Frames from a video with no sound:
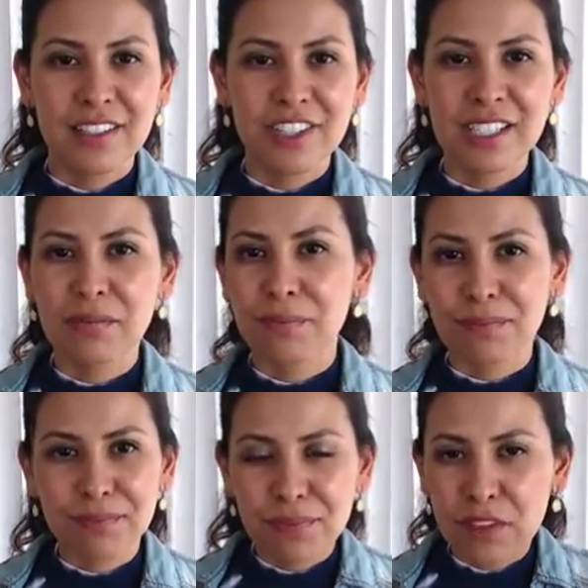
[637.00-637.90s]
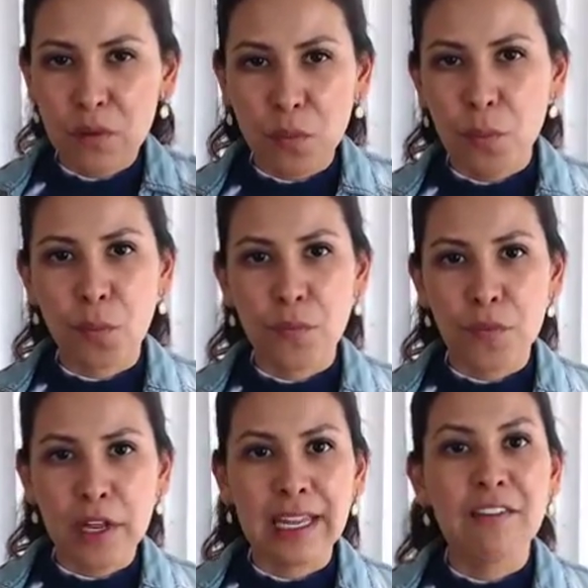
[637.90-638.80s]
just
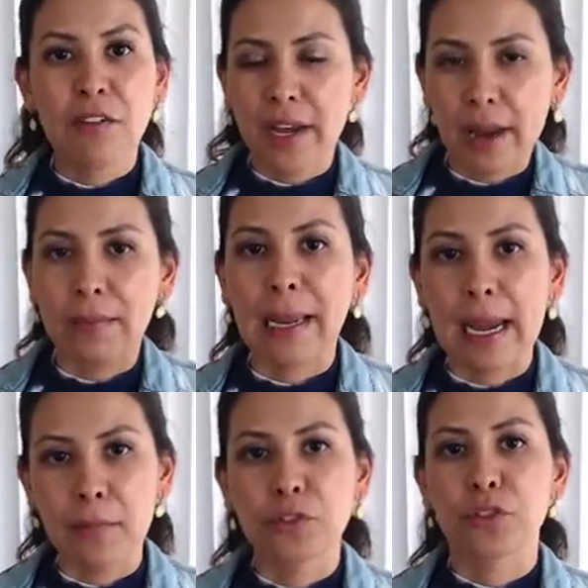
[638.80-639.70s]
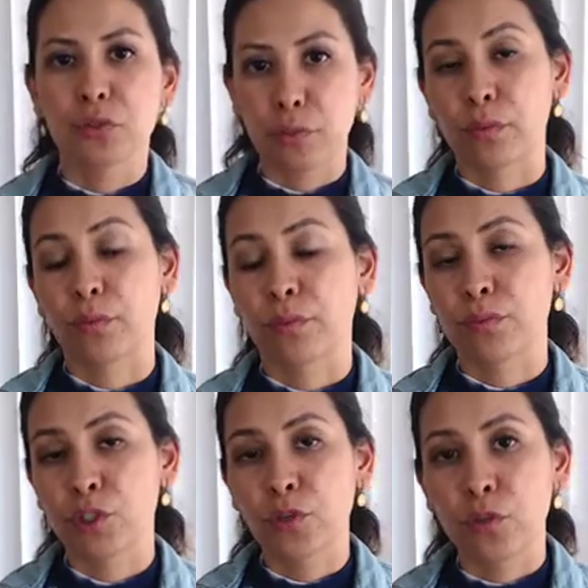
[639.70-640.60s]
the level that I'm able to
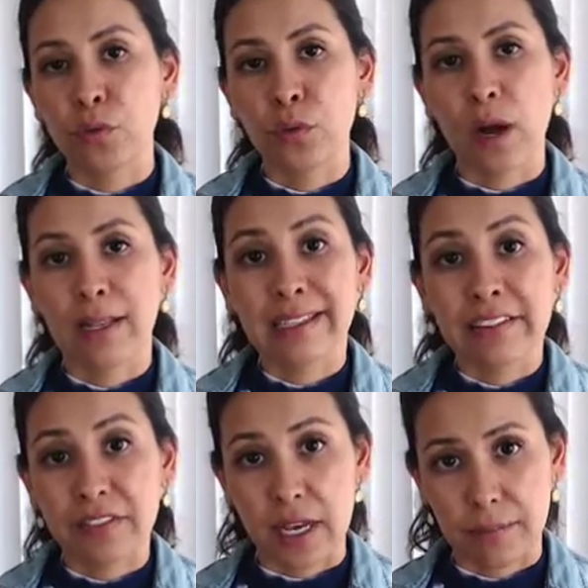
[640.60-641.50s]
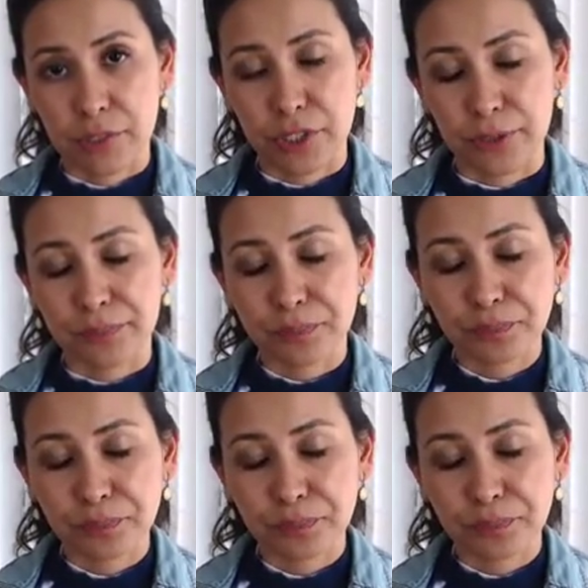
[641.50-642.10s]
lift up to.